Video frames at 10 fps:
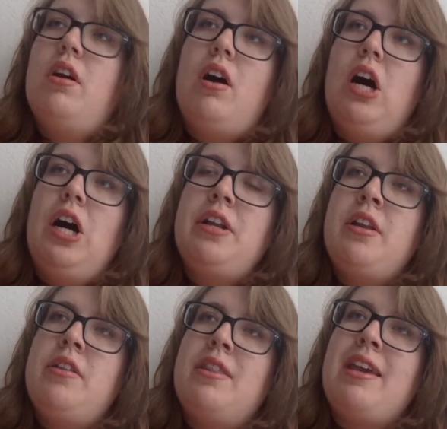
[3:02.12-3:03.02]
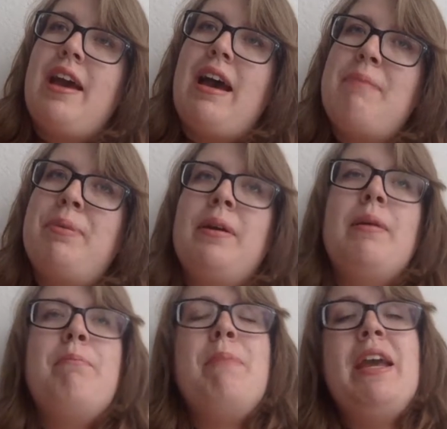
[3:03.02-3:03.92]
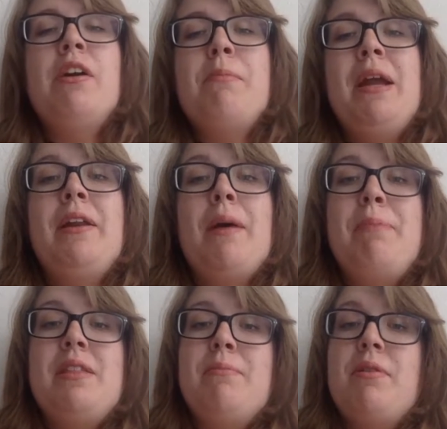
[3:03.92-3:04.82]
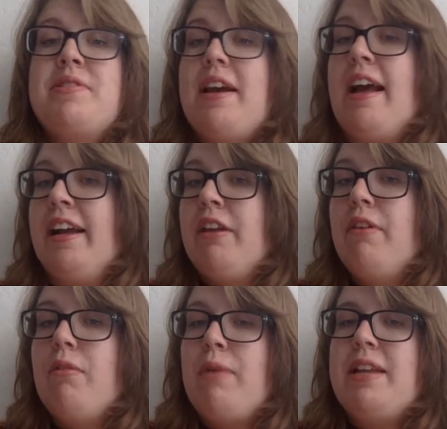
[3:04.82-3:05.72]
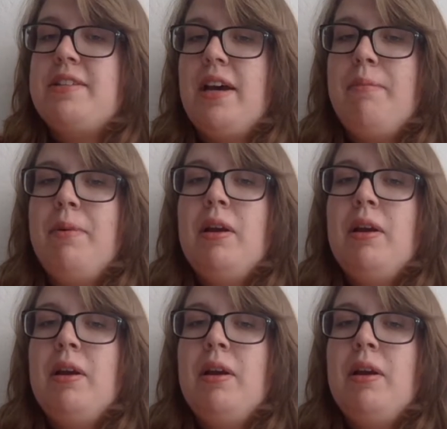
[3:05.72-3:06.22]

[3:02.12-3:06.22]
on the app may or may not be the most accurate wait time.